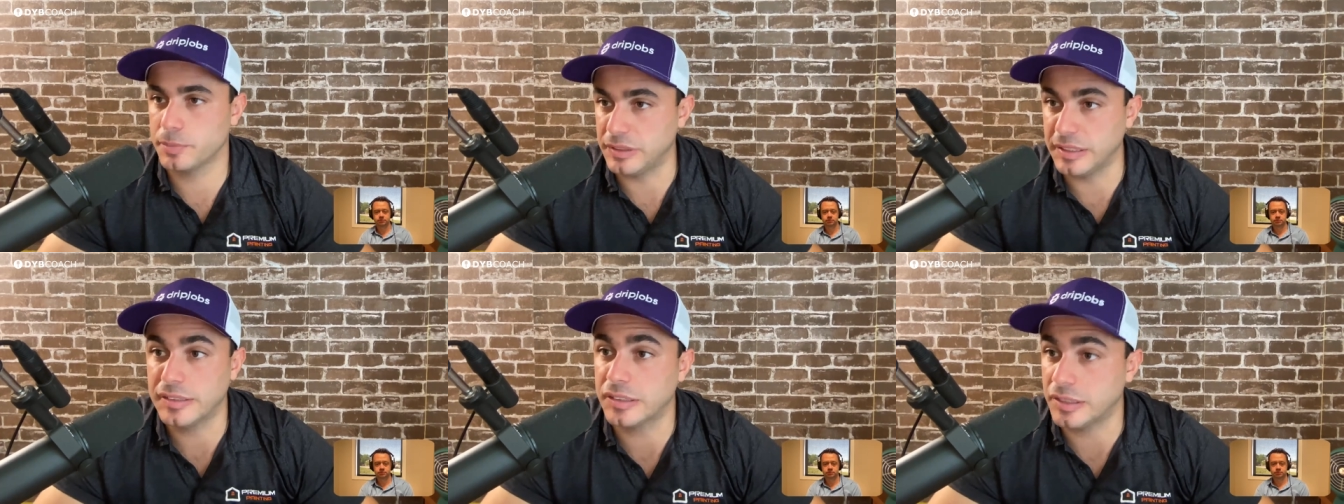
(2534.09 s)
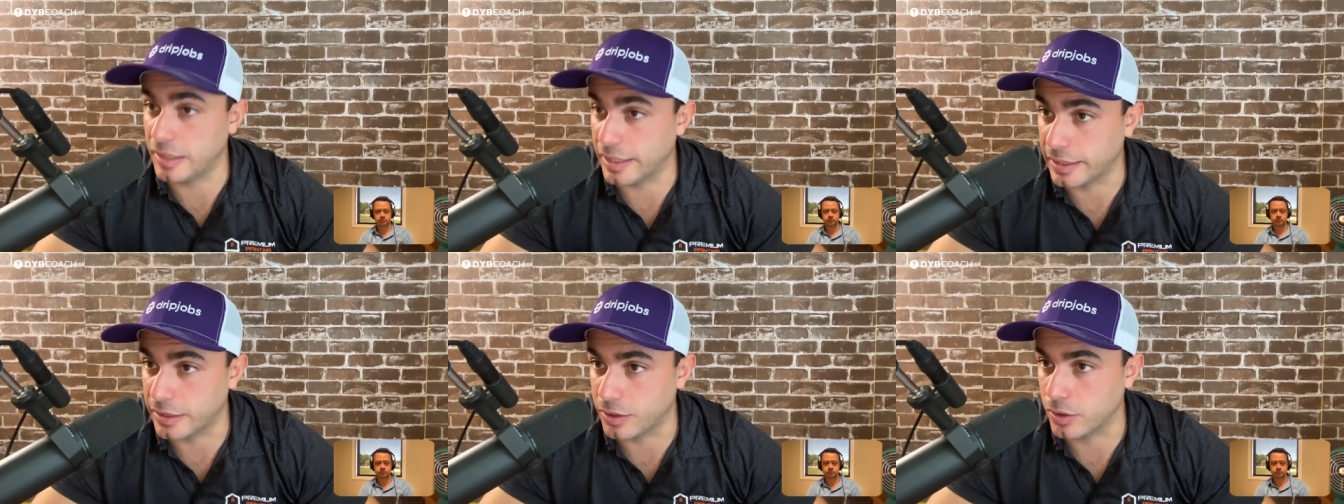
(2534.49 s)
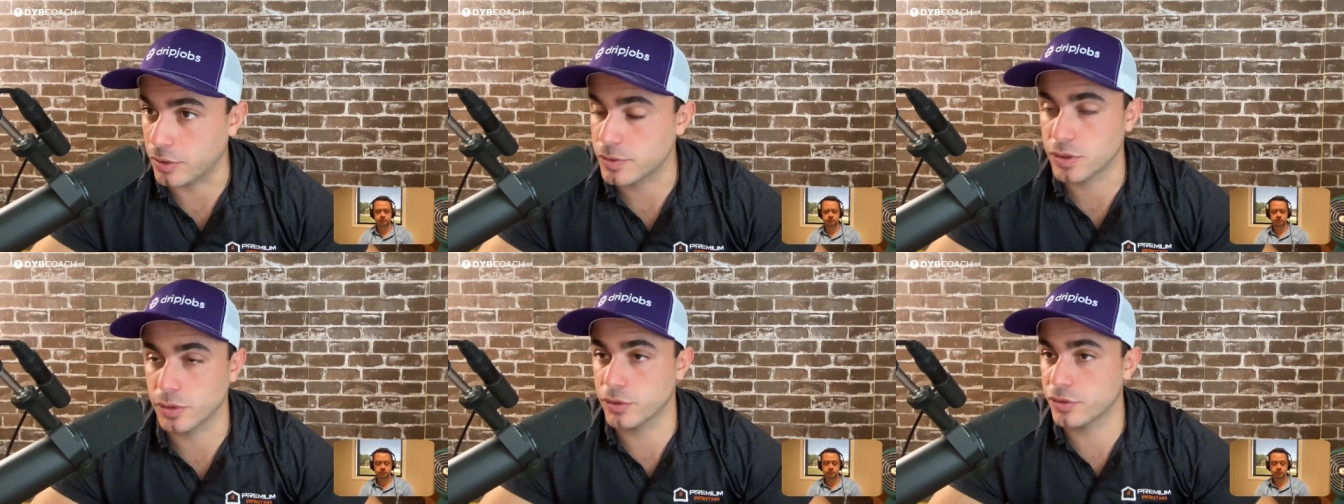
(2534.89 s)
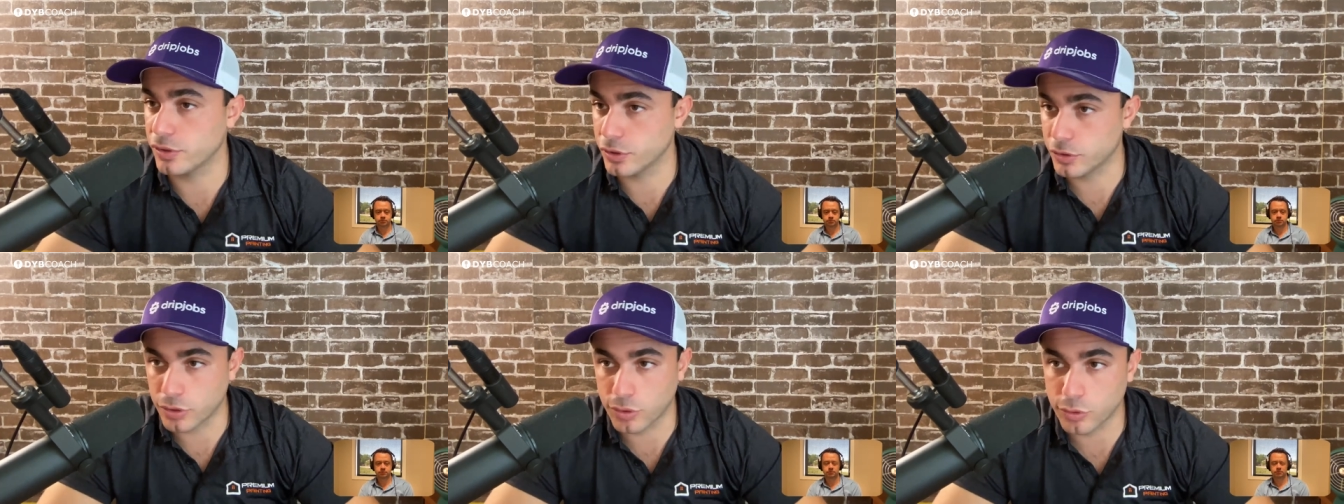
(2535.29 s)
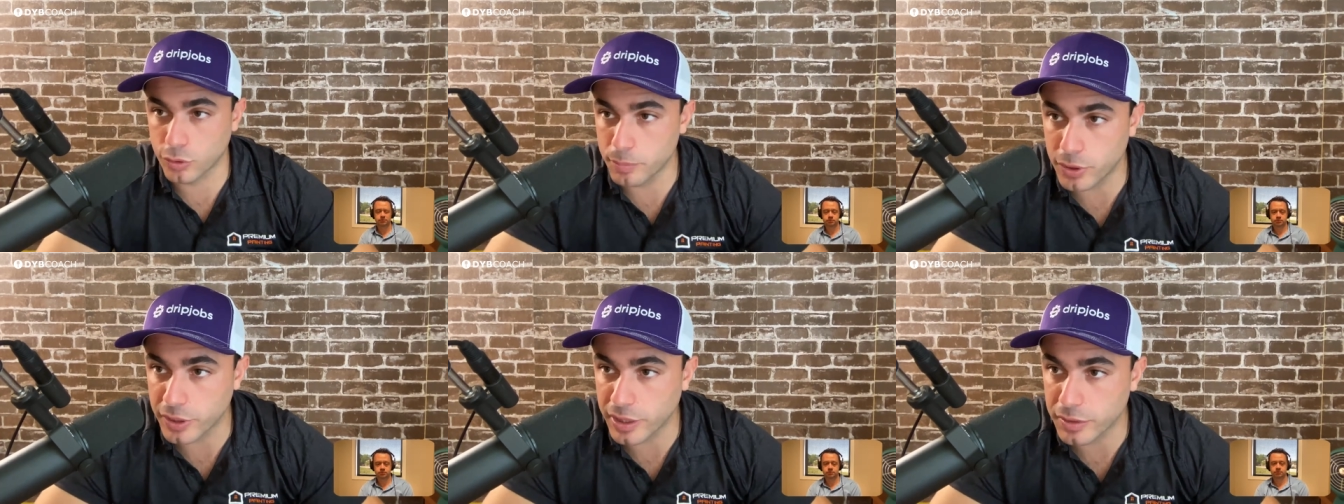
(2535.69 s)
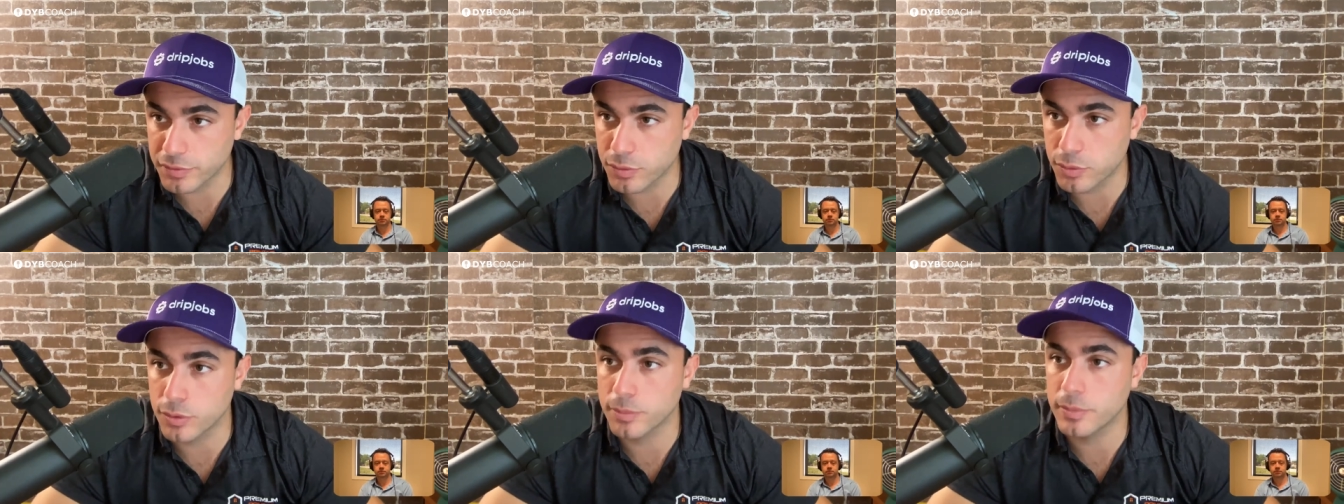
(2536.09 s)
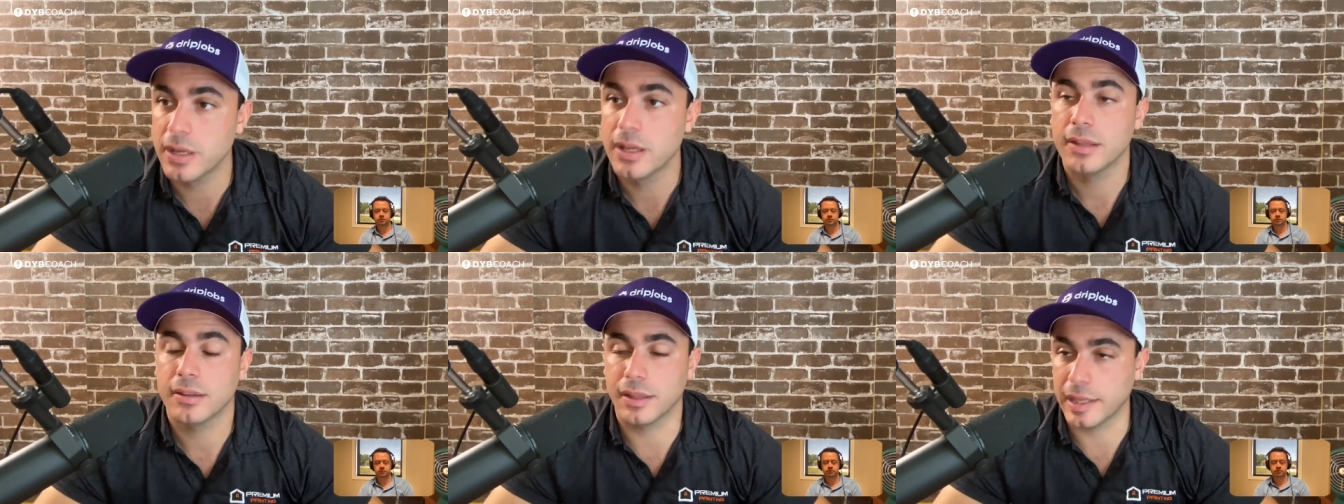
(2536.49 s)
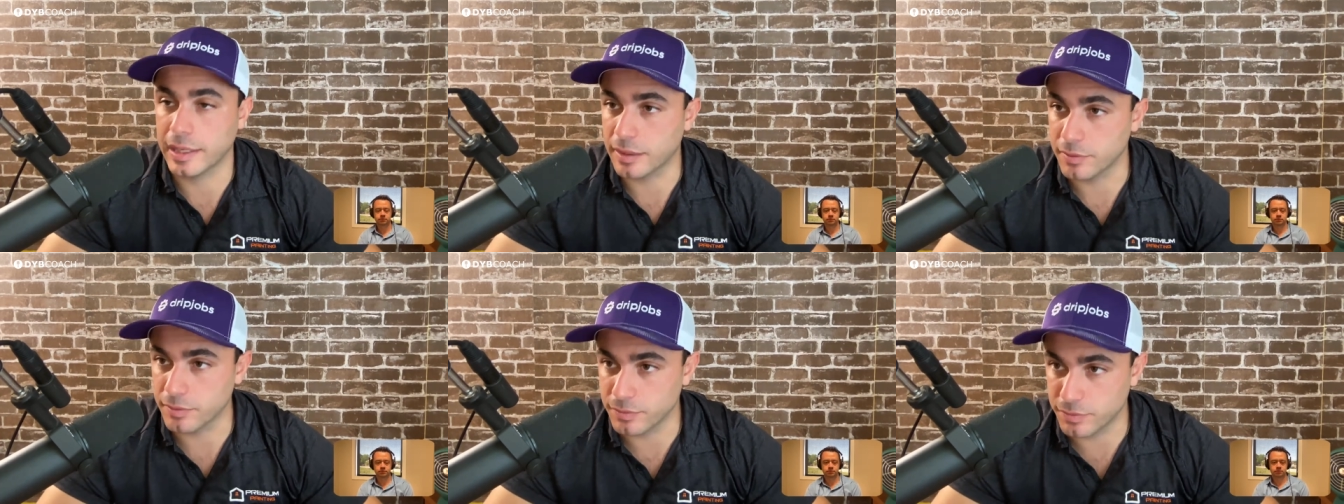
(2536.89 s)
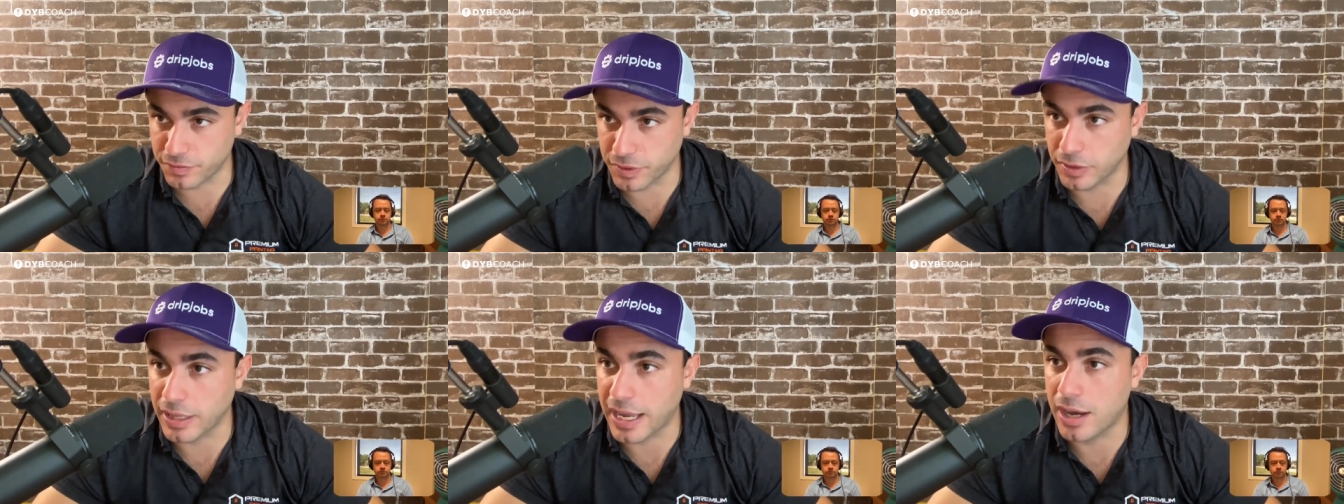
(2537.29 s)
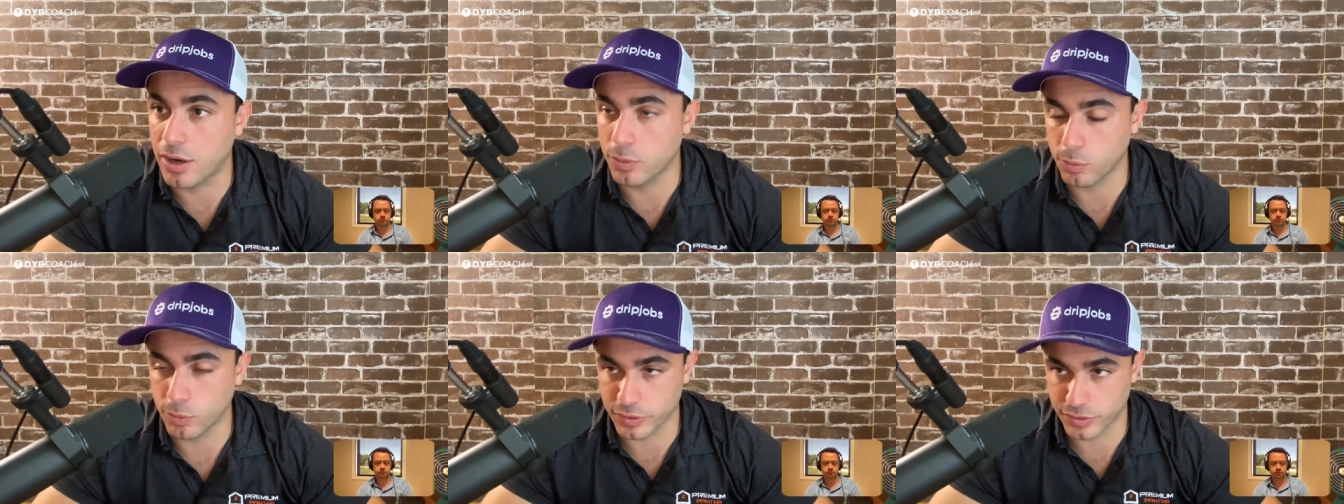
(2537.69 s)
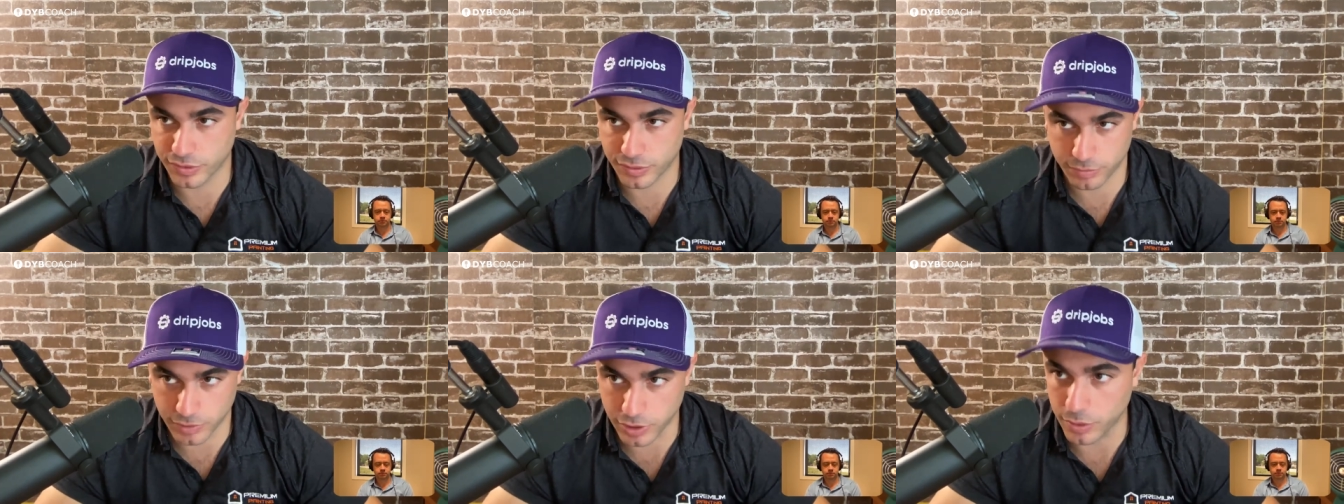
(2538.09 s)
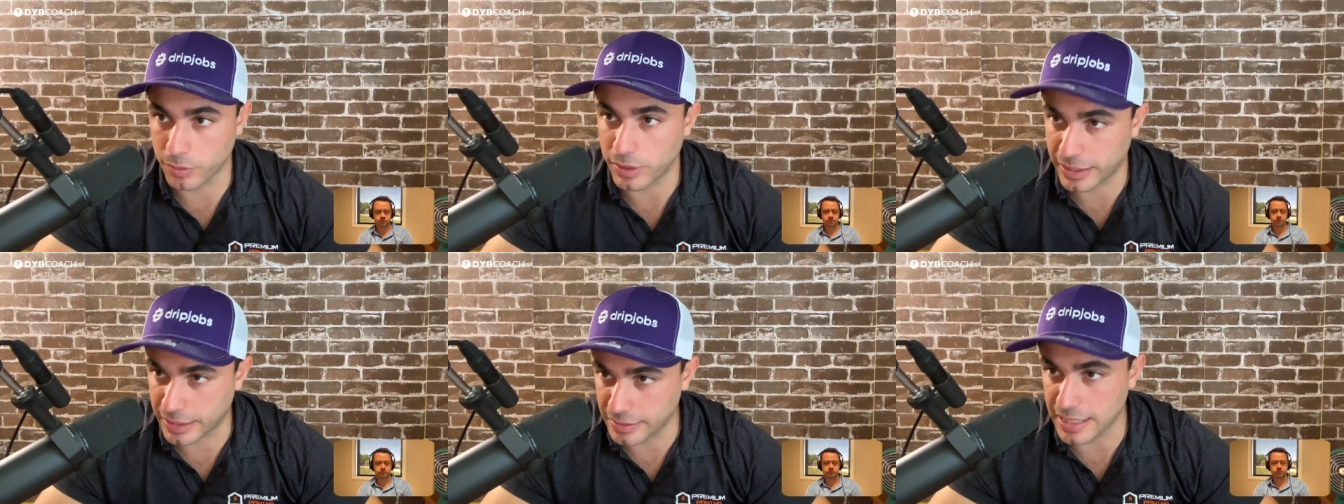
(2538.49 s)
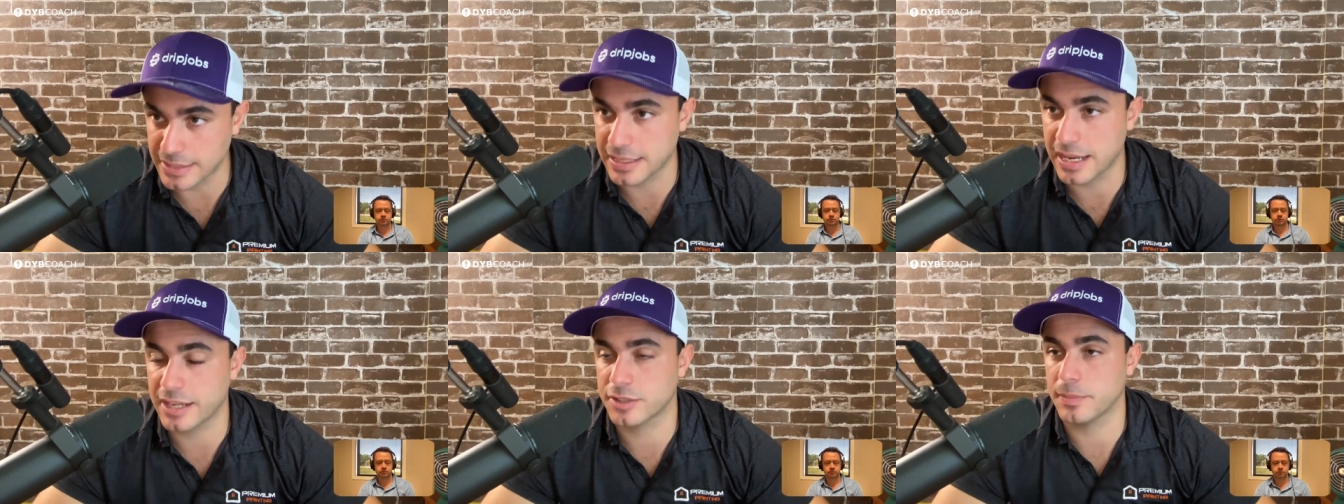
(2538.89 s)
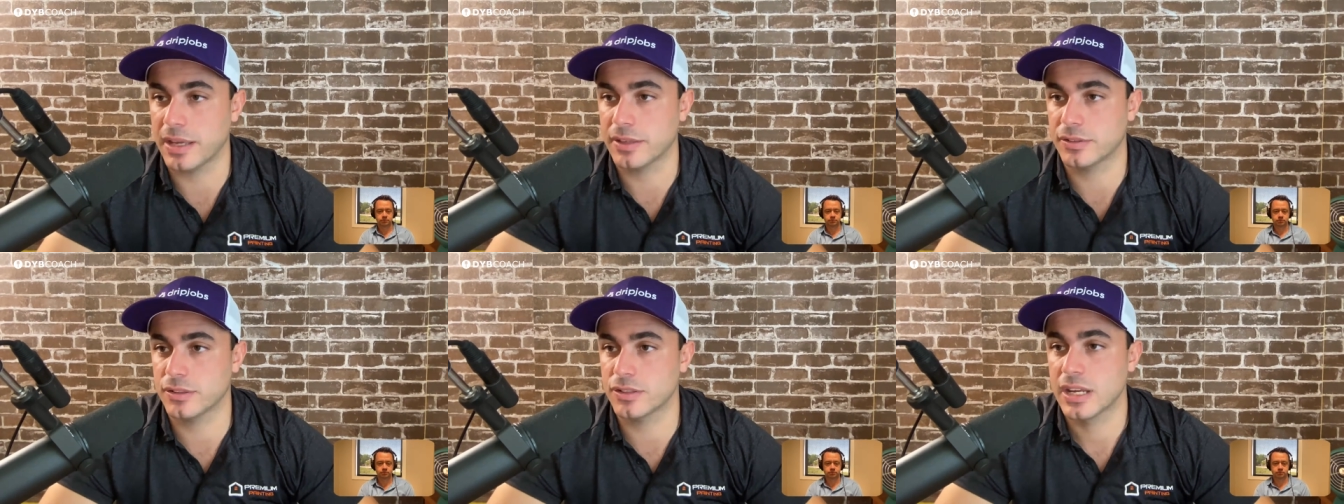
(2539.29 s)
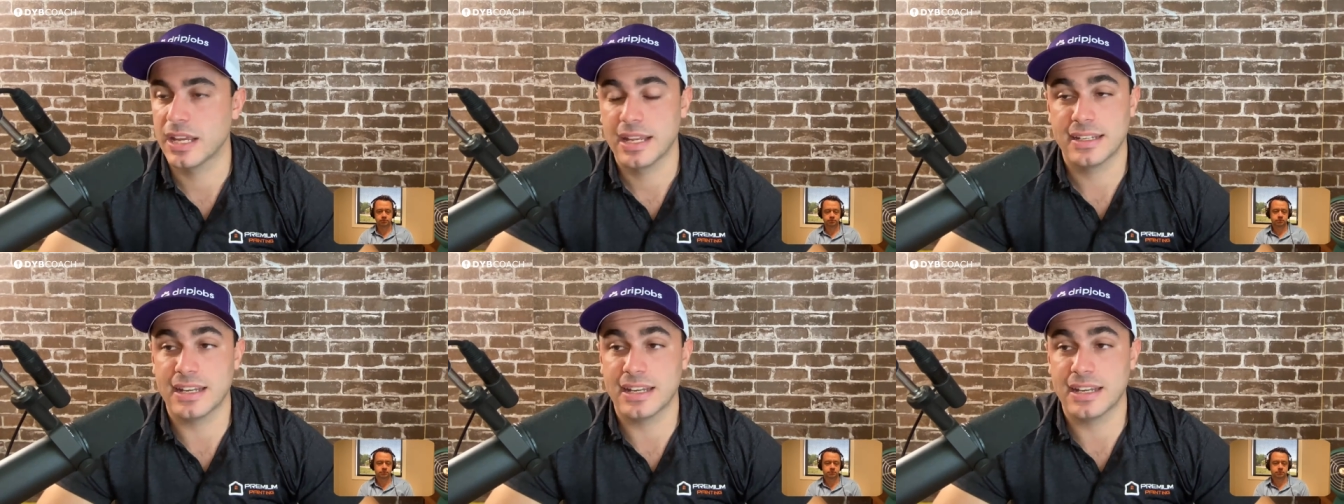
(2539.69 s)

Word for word: Please click here. So there's an internal booking form that they can fill out once, you know, they get that text message.